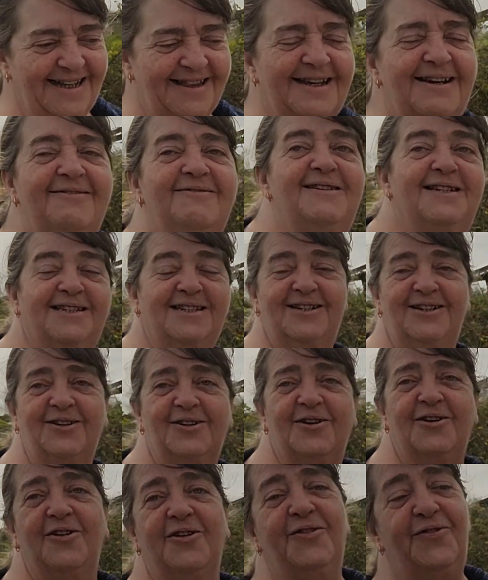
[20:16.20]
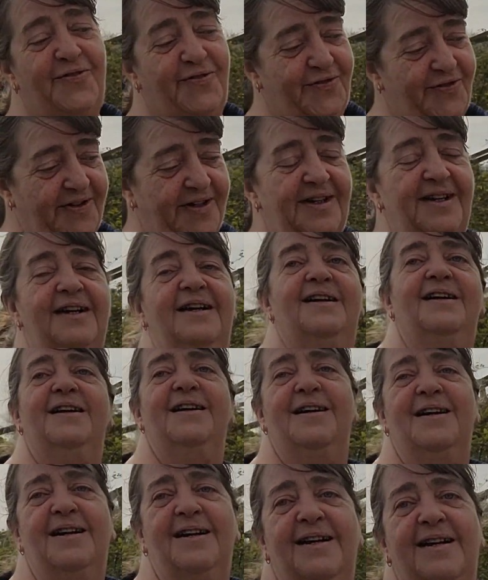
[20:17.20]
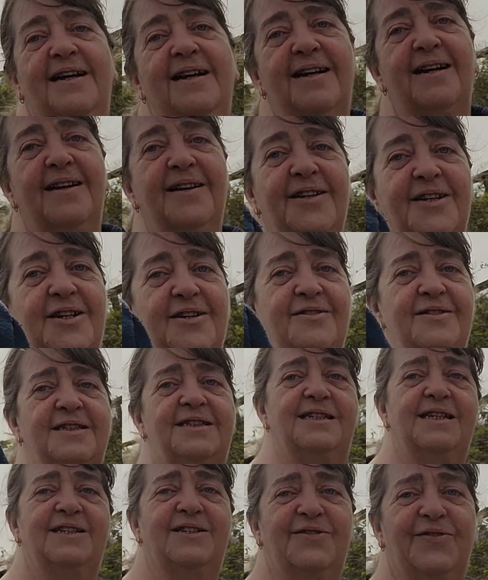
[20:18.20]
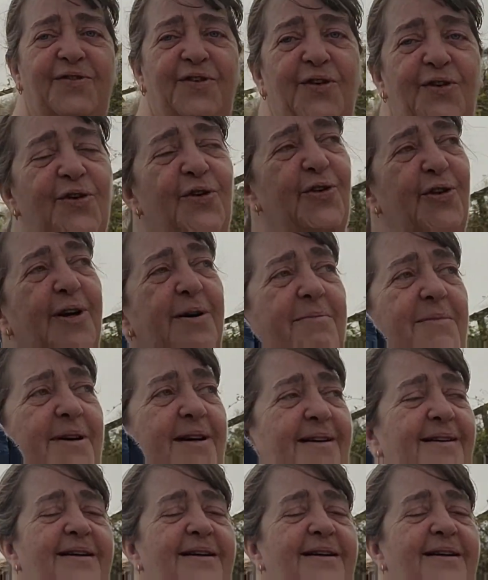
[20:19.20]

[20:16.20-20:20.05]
There is a lot of uses for them.